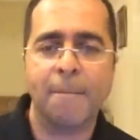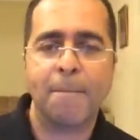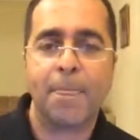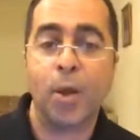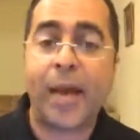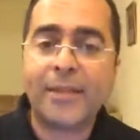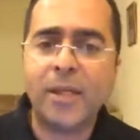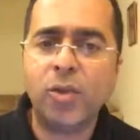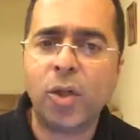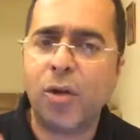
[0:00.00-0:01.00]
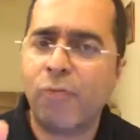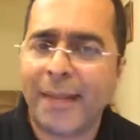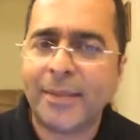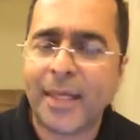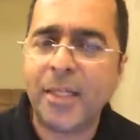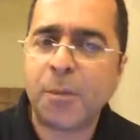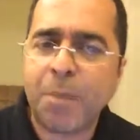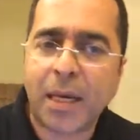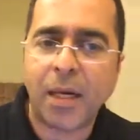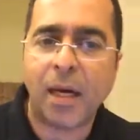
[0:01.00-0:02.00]
You get into the renting
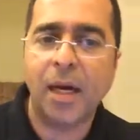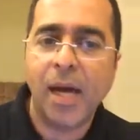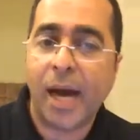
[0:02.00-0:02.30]
speaker